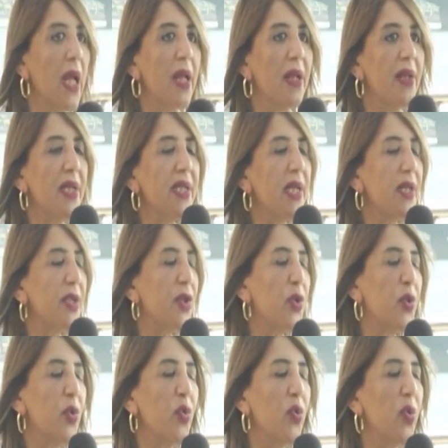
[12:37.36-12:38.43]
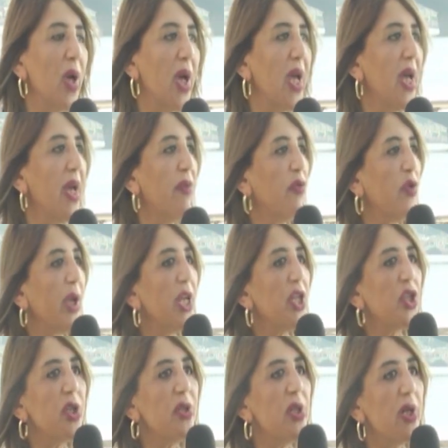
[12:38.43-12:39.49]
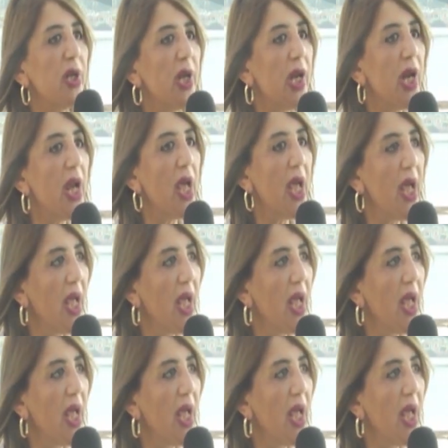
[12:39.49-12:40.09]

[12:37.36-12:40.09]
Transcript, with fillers: This is through uh, vocational uh,